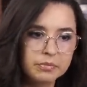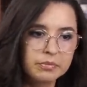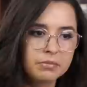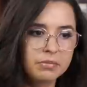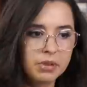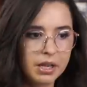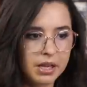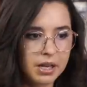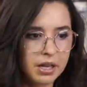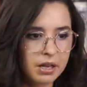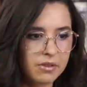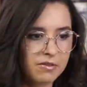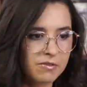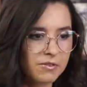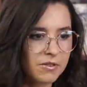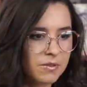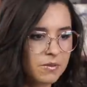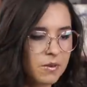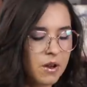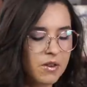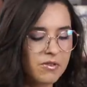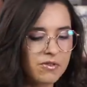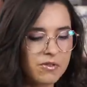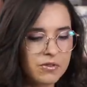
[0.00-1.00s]
plenty of
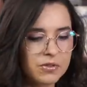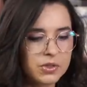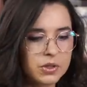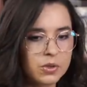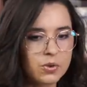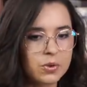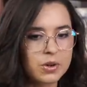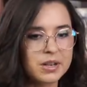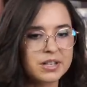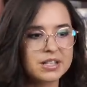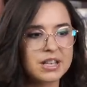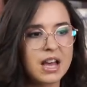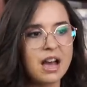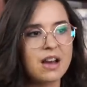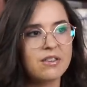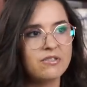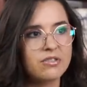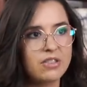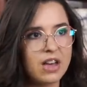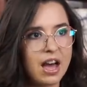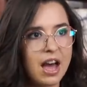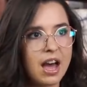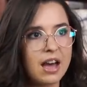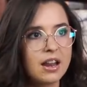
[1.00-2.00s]
stories
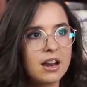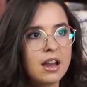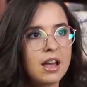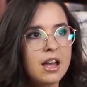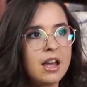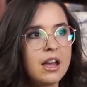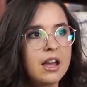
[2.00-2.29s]
have that,